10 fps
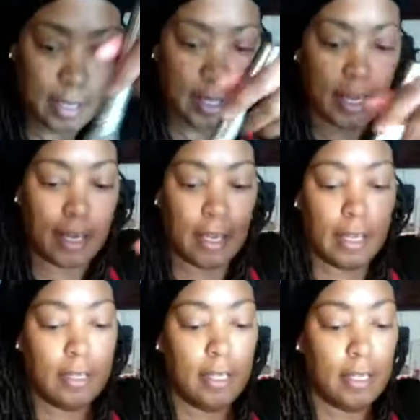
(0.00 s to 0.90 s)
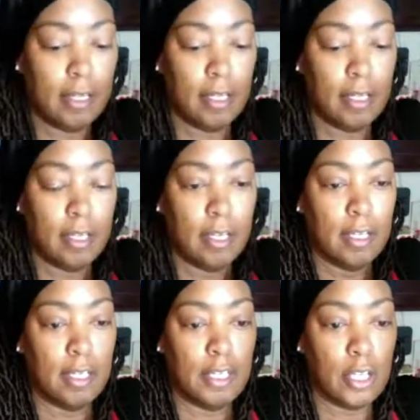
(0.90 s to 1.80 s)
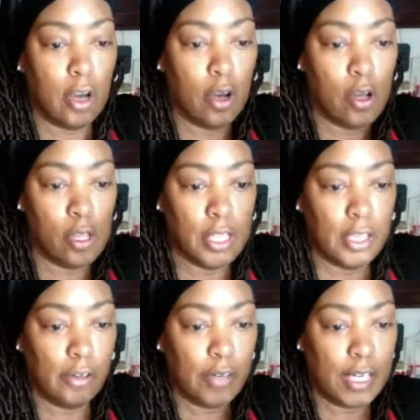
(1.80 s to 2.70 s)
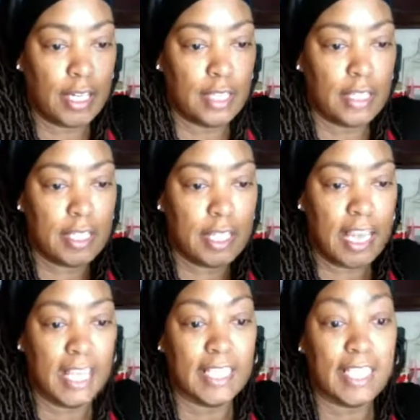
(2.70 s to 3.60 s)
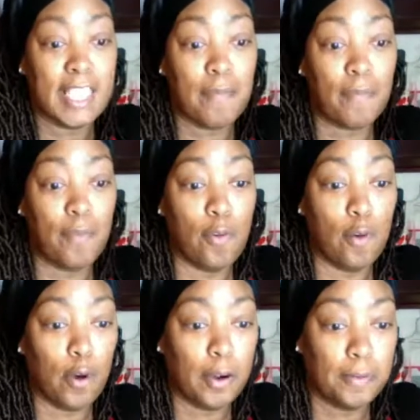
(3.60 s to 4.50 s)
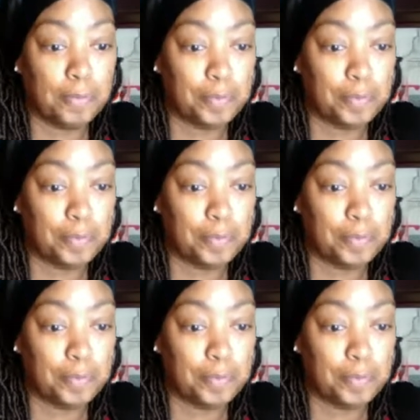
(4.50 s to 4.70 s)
And these are all the ingredients except for,